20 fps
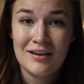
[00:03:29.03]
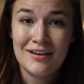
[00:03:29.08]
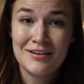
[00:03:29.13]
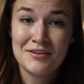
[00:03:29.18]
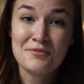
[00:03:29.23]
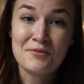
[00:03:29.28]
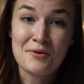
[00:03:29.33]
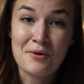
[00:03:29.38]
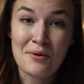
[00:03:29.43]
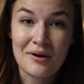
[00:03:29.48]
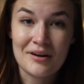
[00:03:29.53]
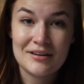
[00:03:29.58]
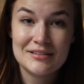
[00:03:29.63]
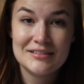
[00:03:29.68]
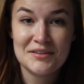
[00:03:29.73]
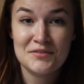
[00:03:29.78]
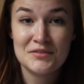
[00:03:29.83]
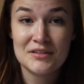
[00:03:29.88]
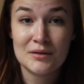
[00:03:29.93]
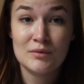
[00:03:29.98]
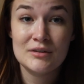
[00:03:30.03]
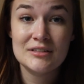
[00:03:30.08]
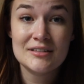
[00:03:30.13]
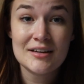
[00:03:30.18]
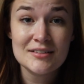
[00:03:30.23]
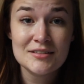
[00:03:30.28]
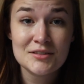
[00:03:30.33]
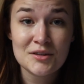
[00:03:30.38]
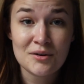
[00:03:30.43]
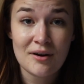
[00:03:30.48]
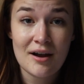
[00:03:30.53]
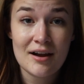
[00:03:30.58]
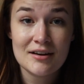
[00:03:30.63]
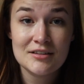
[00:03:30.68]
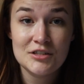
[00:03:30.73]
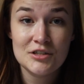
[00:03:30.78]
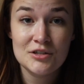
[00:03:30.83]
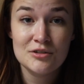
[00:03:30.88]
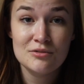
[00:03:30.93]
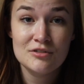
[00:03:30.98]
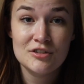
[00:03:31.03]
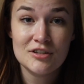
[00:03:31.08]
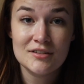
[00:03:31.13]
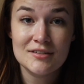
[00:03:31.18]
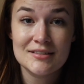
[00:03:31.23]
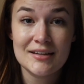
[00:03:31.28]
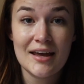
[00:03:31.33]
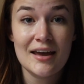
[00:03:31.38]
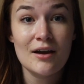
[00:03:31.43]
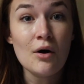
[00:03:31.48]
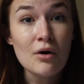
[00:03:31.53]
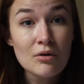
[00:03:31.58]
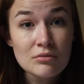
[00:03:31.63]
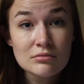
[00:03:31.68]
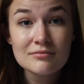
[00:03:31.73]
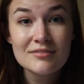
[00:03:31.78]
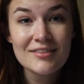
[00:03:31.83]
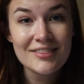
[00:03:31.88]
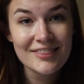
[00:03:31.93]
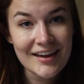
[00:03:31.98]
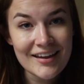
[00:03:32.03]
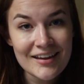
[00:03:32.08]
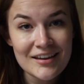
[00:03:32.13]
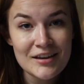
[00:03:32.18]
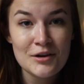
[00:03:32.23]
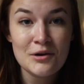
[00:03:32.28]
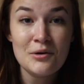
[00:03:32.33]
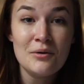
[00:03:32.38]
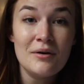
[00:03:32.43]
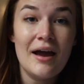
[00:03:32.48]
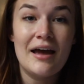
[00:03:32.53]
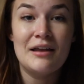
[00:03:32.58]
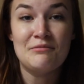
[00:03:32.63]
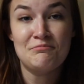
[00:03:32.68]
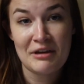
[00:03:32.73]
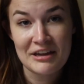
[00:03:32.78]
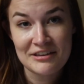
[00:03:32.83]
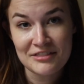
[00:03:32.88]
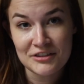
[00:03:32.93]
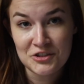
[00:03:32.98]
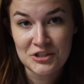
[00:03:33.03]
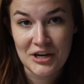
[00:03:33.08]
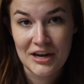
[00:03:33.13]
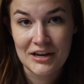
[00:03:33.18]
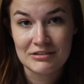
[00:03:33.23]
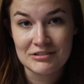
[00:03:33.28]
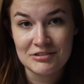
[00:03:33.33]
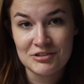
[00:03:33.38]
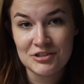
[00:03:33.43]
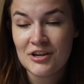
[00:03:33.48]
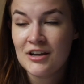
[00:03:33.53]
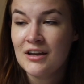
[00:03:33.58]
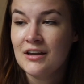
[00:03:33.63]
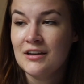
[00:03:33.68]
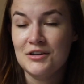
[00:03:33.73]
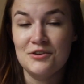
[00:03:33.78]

And of course, if someone does correct you, just say, oh, thank you, and make the change.